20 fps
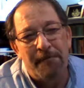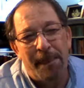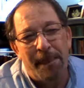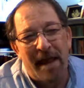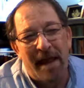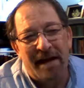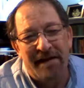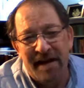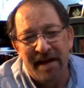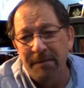
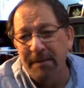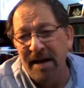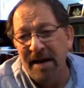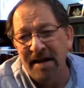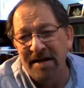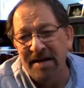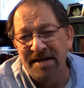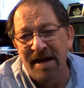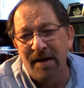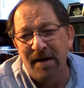I think
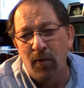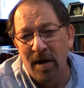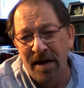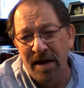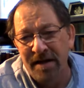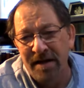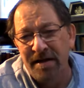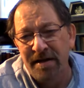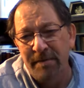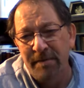because they
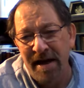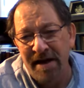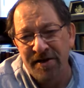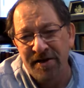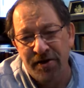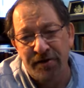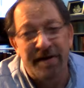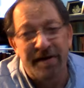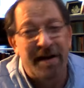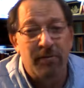wanted to make
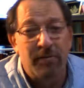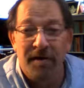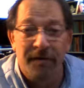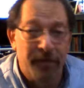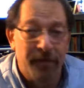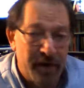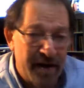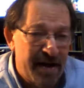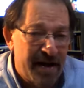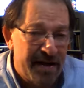sure they were
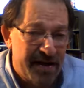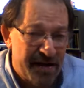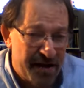free